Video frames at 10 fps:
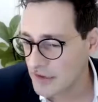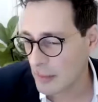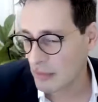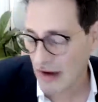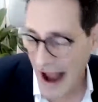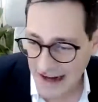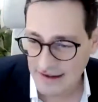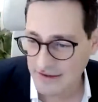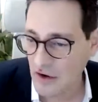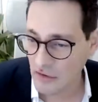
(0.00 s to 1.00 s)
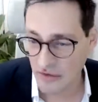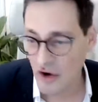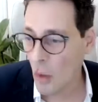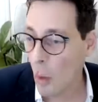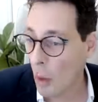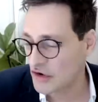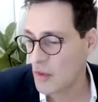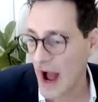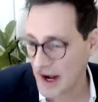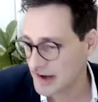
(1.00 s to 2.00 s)
of the practice of what
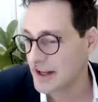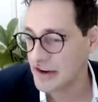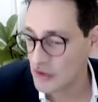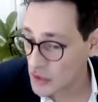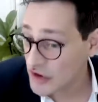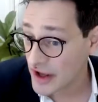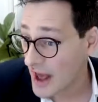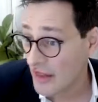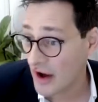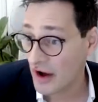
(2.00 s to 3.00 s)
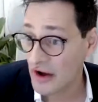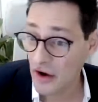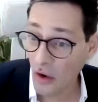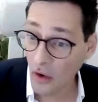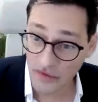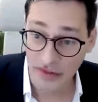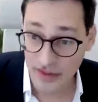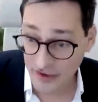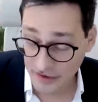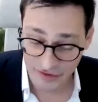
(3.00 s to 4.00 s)
to actually do together on
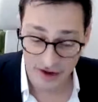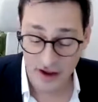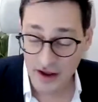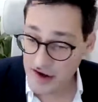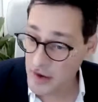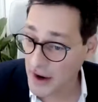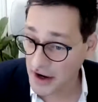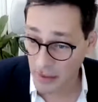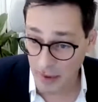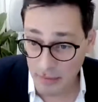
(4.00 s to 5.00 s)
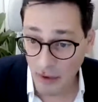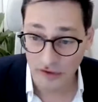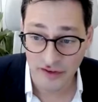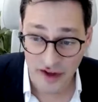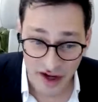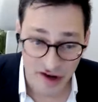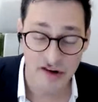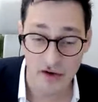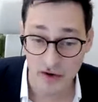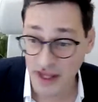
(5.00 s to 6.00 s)
this geoeconomic policy
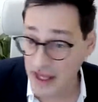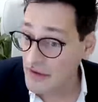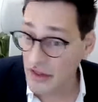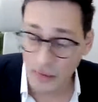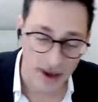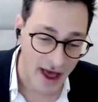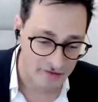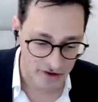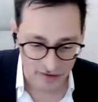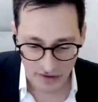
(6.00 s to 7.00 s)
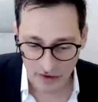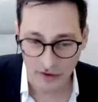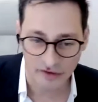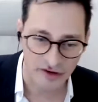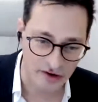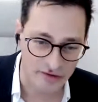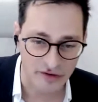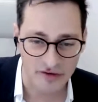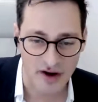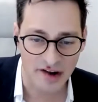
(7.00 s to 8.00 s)
issue, given that we have different goals and different
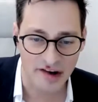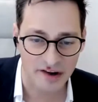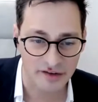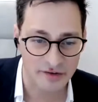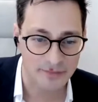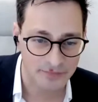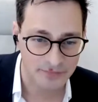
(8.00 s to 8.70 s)
strategies.